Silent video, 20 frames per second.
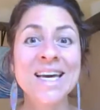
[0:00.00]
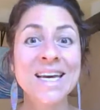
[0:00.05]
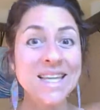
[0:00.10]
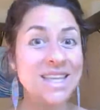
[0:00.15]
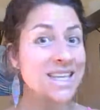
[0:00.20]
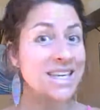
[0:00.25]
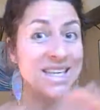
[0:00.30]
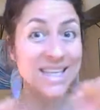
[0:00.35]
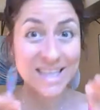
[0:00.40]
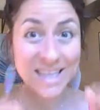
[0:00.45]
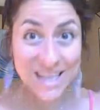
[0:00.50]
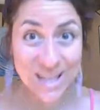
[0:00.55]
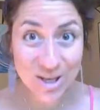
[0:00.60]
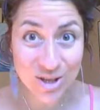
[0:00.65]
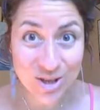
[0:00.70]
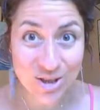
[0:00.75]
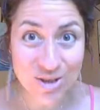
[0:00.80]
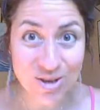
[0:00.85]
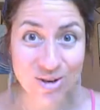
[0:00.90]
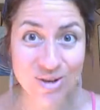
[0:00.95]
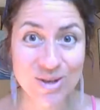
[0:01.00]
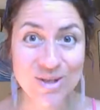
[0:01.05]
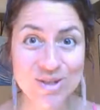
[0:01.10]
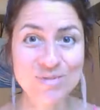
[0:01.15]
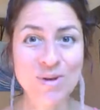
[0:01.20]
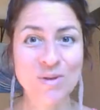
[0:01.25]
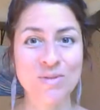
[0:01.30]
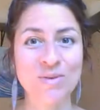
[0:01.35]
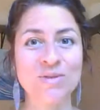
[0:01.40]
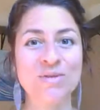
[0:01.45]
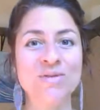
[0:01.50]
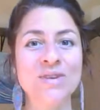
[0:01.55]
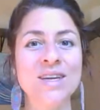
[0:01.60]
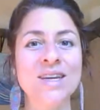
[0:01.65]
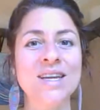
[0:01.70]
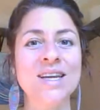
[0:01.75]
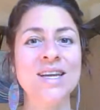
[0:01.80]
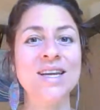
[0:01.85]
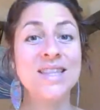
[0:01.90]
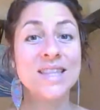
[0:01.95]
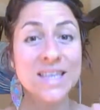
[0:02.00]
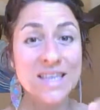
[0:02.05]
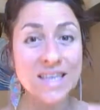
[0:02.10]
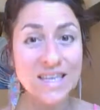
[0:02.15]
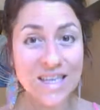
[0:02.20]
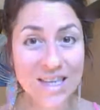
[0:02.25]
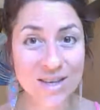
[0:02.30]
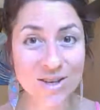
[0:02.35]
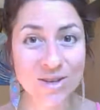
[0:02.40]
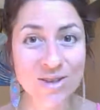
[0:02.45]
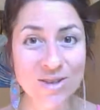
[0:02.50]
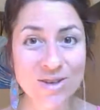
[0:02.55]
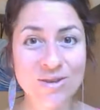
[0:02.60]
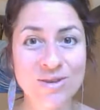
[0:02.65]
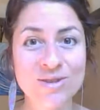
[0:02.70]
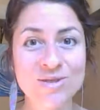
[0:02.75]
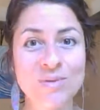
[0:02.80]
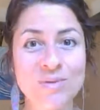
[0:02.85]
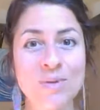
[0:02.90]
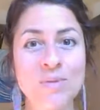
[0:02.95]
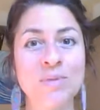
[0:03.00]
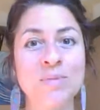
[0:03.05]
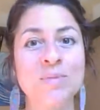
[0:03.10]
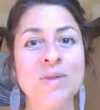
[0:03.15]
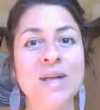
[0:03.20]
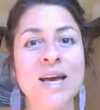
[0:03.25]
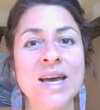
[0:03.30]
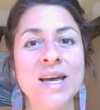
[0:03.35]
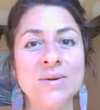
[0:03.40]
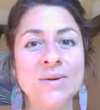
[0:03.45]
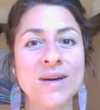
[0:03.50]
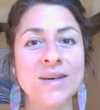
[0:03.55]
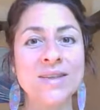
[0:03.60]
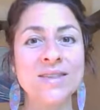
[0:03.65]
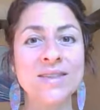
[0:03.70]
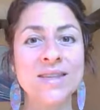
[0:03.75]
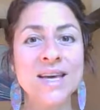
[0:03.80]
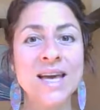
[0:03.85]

The ether is what we're feeding. The ether is what we're playing with.